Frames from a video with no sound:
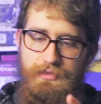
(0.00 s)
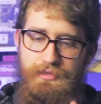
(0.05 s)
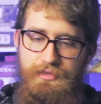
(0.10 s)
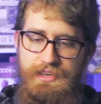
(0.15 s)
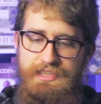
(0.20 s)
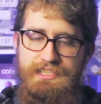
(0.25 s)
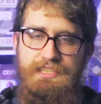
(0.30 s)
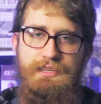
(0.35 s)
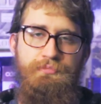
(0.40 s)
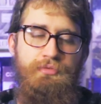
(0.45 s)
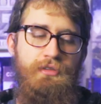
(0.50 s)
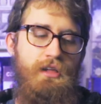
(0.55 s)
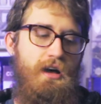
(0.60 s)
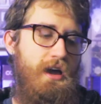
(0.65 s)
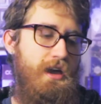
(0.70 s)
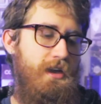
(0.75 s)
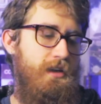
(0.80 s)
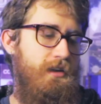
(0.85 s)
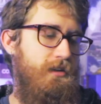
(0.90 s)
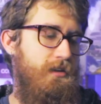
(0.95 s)
This
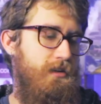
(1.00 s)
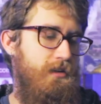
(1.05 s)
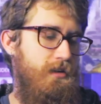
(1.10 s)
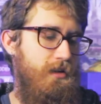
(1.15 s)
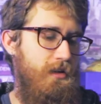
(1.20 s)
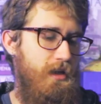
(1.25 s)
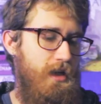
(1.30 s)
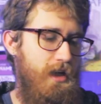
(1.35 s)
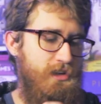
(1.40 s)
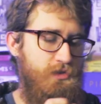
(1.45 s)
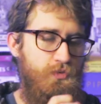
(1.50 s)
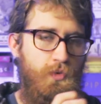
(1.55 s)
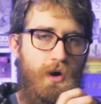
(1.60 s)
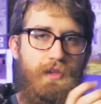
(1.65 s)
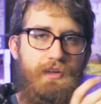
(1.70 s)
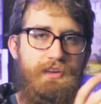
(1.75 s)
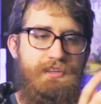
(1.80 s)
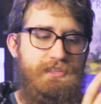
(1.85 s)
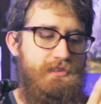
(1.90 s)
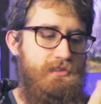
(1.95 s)
supply, as
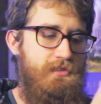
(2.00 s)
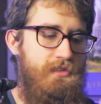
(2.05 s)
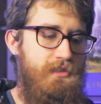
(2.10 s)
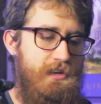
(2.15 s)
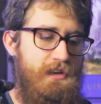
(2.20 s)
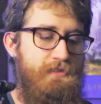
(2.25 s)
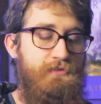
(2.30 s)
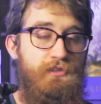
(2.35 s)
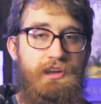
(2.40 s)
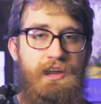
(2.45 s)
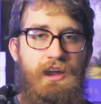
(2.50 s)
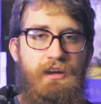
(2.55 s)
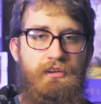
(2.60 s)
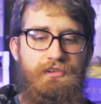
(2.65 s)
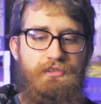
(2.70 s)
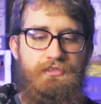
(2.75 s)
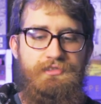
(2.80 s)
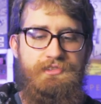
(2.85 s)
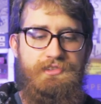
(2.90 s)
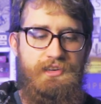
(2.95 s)
well as the different
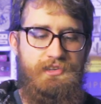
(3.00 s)
characters,